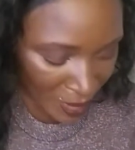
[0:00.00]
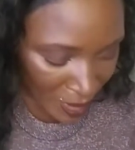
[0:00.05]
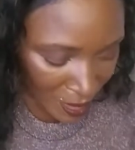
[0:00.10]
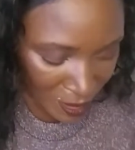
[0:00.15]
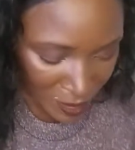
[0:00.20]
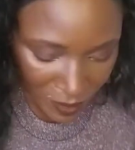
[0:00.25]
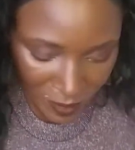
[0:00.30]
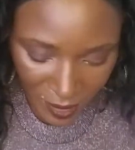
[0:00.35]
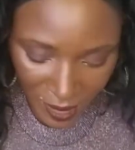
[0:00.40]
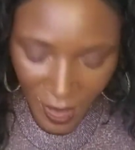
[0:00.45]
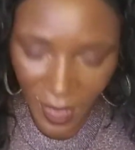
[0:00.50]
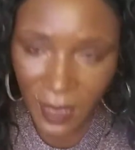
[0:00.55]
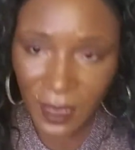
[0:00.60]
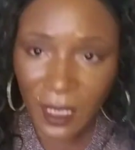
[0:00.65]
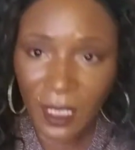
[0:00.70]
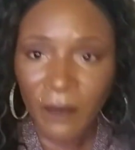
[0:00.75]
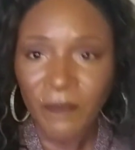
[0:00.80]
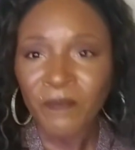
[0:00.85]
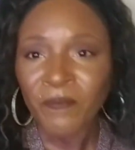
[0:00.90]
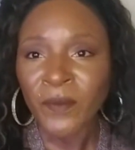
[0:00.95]
I used that
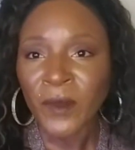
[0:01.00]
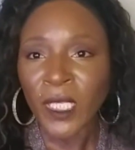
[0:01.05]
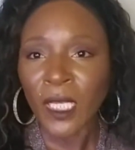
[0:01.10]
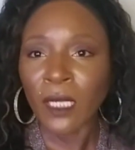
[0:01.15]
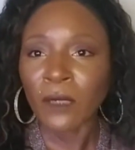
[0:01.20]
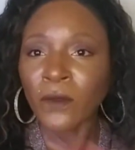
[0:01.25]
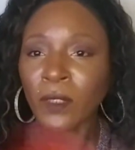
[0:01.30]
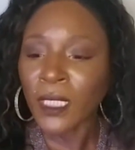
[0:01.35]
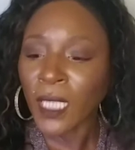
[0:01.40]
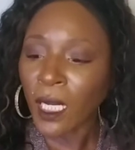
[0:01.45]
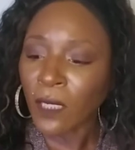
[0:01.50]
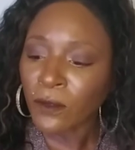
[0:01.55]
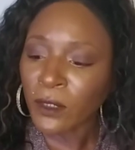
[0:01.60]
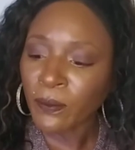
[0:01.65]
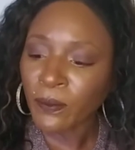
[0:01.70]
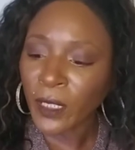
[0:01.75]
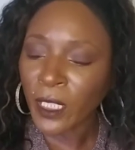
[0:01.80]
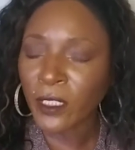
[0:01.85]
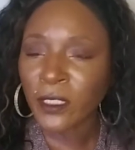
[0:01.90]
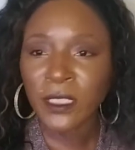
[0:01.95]
up. And will I
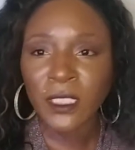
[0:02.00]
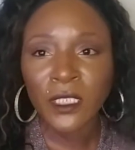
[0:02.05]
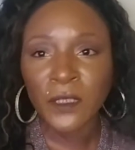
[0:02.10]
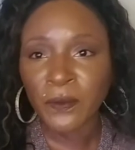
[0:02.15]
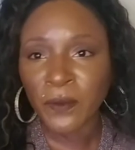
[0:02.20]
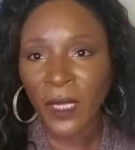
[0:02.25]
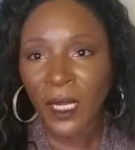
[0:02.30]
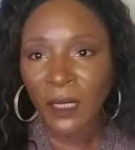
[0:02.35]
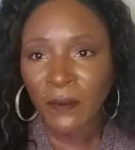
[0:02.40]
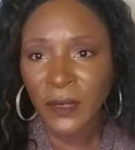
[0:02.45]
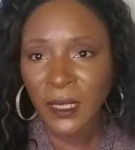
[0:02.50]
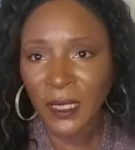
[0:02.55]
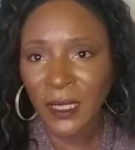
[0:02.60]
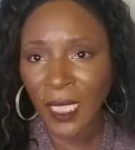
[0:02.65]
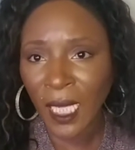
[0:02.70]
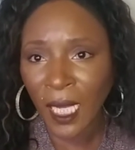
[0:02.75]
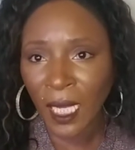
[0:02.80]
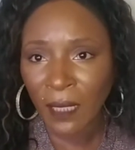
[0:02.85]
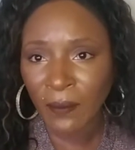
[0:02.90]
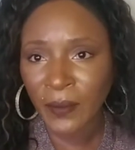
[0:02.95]
repurchase? Probably
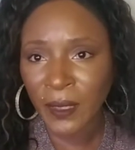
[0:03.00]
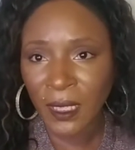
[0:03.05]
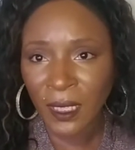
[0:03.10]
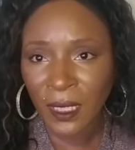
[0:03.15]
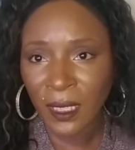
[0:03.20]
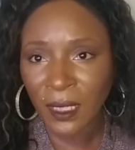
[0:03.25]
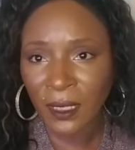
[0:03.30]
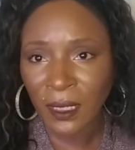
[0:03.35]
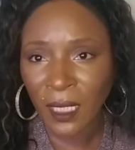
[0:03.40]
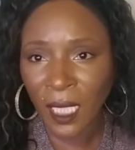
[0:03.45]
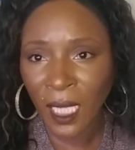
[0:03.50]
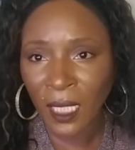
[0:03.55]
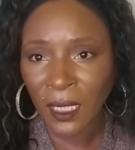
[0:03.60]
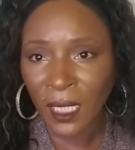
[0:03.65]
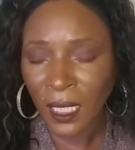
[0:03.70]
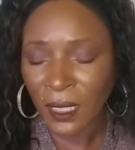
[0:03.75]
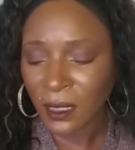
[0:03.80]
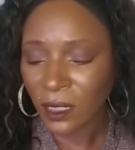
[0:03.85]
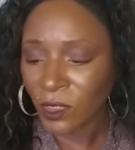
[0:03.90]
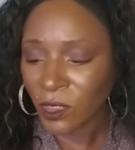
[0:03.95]
not because I
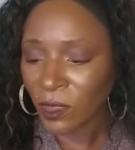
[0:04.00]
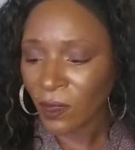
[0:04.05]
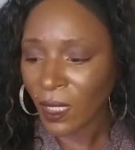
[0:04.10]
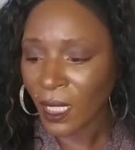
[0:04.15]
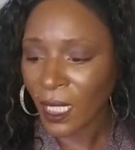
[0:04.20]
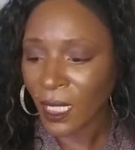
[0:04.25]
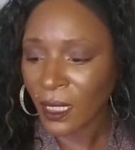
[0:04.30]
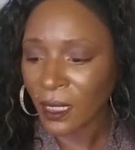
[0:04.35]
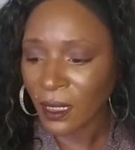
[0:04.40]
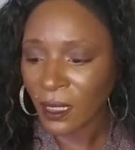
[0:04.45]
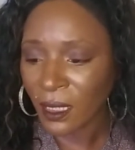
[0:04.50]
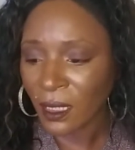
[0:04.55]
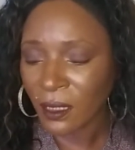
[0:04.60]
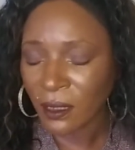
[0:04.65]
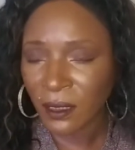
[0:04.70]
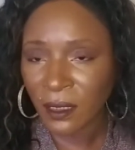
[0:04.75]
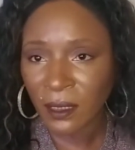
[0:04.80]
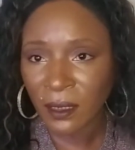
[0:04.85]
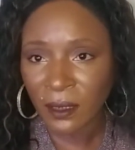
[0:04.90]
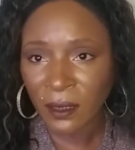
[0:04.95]
like to try
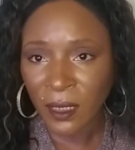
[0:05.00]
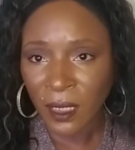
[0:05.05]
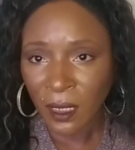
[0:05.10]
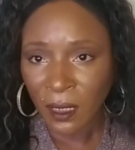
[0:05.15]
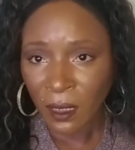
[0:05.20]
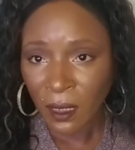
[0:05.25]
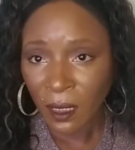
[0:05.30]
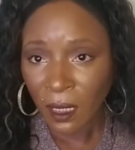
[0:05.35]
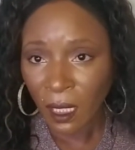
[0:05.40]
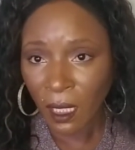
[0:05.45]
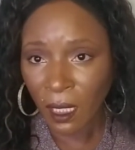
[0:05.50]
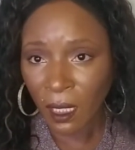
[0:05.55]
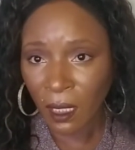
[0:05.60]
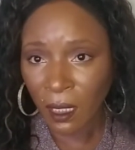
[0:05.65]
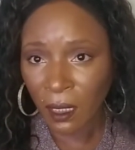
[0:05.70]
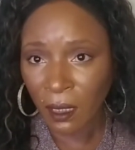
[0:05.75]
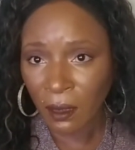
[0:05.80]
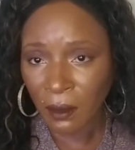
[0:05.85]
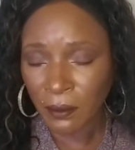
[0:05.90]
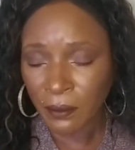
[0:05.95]
other
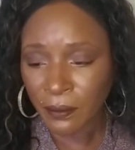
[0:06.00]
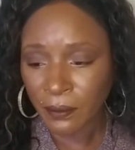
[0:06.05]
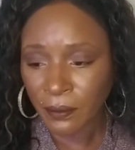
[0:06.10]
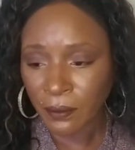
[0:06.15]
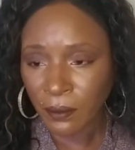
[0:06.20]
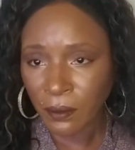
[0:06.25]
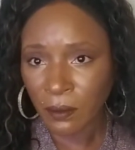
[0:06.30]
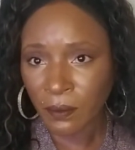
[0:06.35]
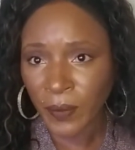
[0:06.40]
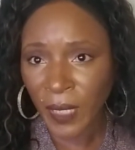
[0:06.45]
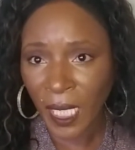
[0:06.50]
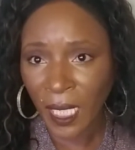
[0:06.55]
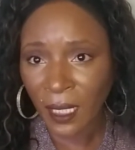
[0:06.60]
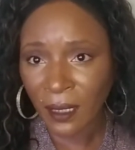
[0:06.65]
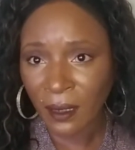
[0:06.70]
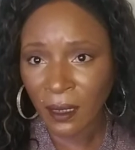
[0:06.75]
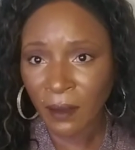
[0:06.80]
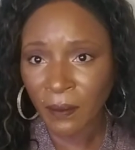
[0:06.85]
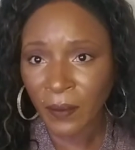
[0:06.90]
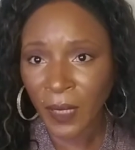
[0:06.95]
um,
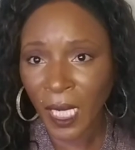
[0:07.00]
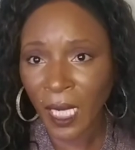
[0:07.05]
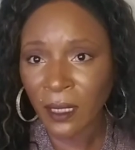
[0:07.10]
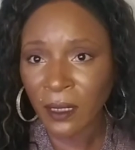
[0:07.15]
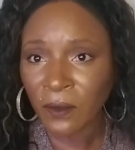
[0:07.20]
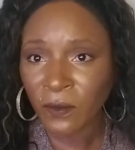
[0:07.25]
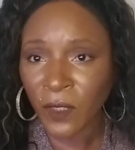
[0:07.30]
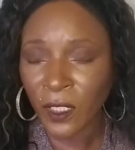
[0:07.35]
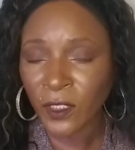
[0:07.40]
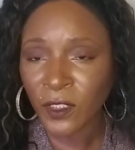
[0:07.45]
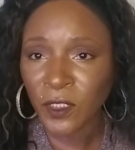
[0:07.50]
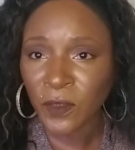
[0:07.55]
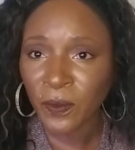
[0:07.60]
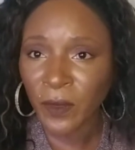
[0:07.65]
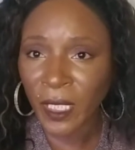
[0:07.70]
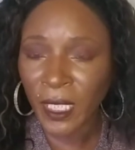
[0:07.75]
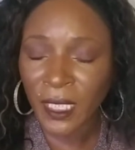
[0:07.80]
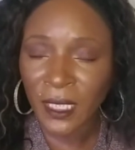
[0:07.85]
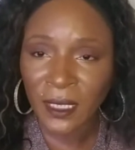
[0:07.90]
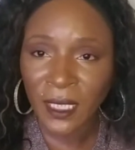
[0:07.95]
Bath and Body Work
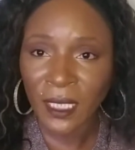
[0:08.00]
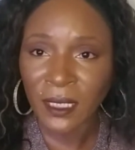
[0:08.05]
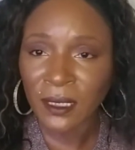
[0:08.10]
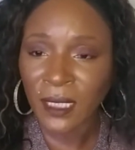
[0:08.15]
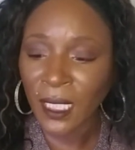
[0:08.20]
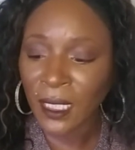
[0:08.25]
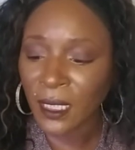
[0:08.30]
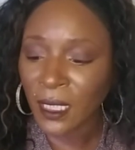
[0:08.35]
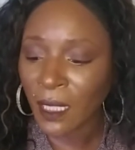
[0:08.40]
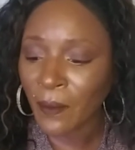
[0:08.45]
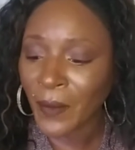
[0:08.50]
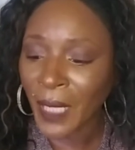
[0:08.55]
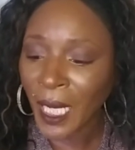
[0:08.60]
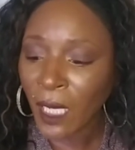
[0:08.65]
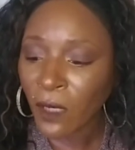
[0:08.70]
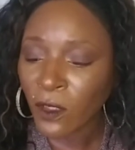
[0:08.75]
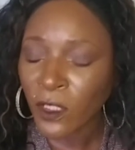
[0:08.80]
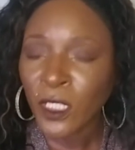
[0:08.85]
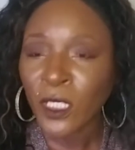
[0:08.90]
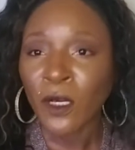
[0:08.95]
sprays as they come
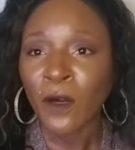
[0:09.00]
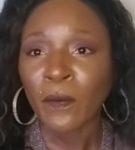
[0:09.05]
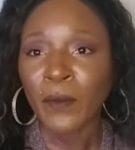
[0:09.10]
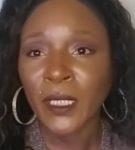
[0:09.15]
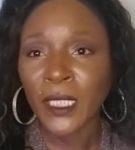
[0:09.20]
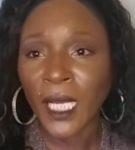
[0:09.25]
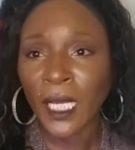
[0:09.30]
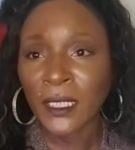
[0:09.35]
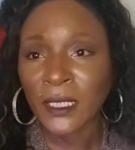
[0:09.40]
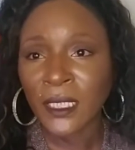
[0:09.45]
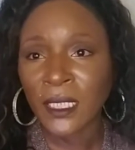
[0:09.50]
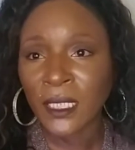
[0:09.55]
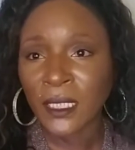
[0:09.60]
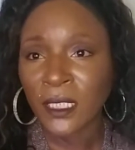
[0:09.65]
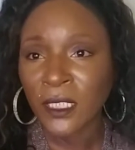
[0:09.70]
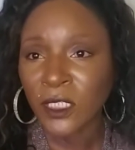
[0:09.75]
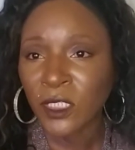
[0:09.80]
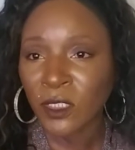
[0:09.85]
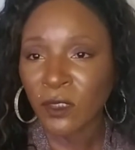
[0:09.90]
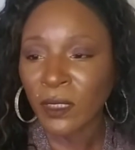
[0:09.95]
out. But I did
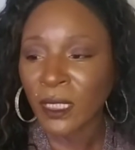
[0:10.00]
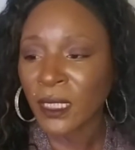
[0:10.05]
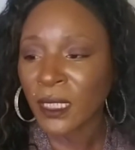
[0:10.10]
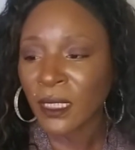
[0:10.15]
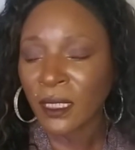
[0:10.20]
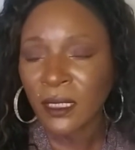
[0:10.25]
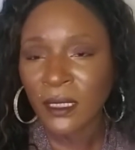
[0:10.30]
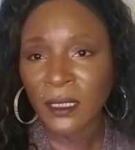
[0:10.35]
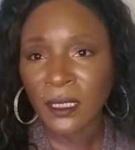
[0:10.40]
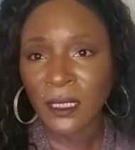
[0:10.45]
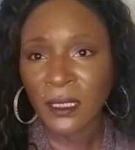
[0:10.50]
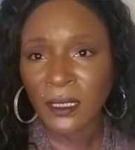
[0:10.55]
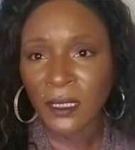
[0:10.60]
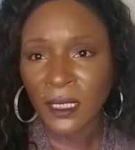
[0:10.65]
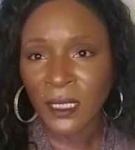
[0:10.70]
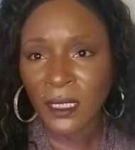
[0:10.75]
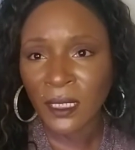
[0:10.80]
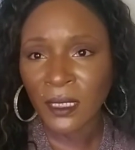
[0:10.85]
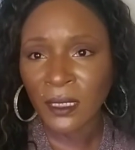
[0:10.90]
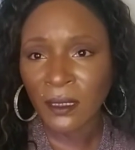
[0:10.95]
enjoy this. This
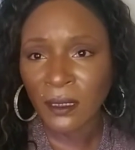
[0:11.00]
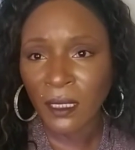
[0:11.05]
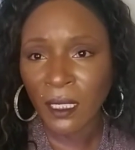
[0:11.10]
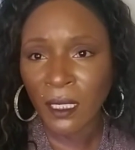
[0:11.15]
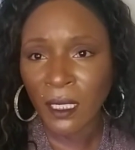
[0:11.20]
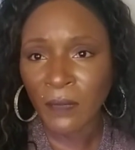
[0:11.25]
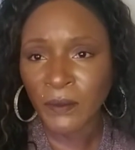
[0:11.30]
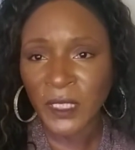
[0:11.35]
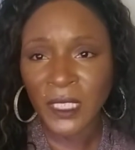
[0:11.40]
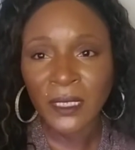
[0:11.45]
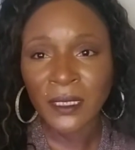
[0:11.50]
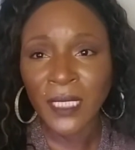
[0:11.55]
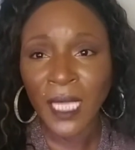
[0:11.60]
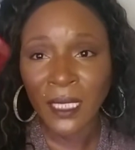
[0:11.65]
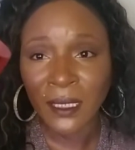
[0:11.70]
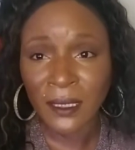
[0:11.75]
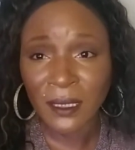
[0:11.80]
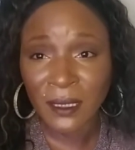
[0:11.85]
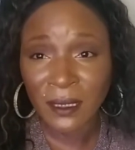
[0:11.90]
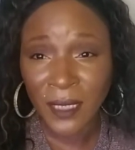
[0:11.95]
is um, this
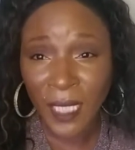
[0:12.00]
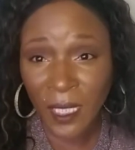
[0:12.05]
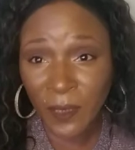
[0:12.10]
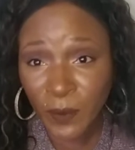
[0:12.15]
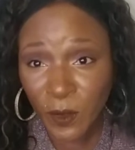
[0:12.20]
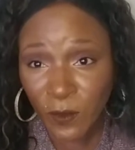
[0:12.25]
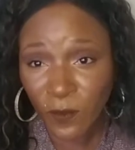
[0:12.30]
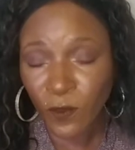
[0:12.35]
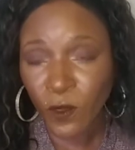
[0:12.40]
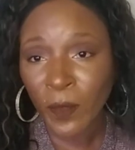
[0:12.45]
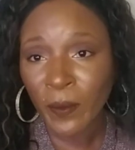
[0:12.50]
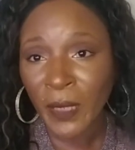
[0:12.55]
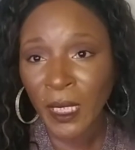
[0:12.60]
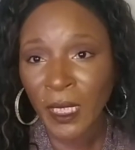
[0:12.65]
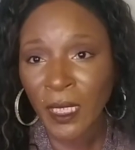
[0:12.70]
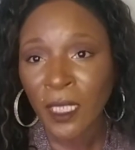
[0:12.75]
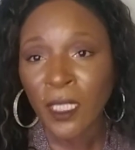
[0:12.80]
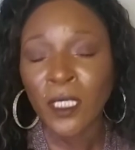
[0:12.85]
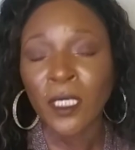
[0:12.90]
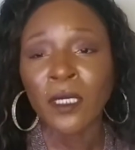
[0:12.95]
not a staple for
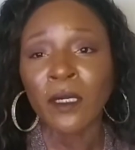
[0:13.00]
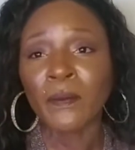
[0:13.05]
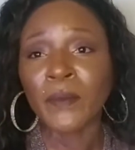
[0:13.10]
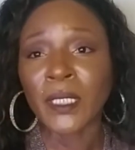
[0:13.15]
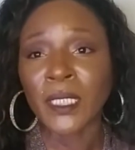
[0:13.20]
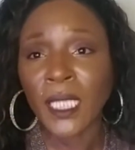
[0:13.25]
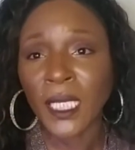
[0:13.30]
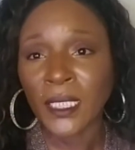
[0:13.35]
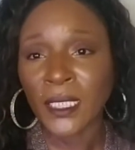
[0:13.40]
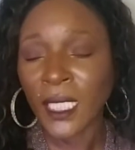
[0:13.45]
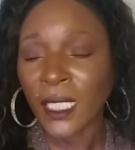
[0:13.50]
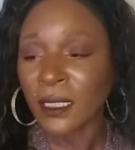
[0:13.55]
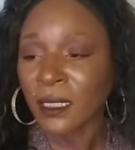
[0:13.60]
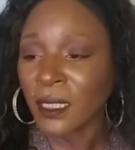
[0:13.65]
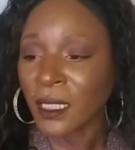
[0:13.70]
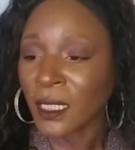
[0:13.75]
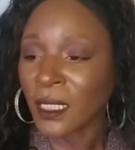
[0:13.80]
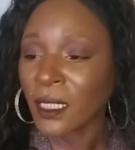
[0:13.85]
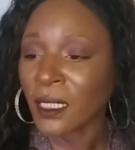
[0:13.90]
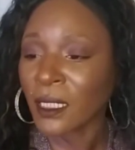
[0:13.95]
me, but like I
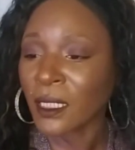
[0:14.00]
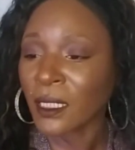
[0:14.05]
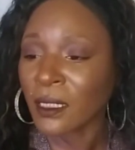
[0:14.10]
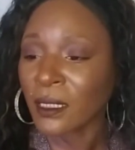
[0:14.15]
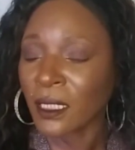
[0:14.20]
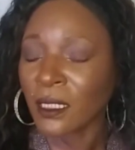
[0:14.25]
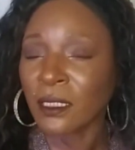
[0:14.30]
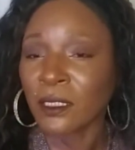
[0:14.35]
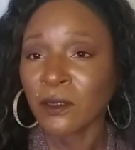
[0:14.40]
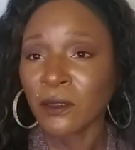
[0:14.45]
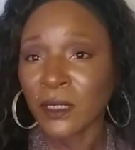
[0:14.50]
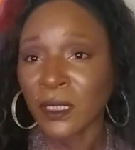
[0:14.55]
did. You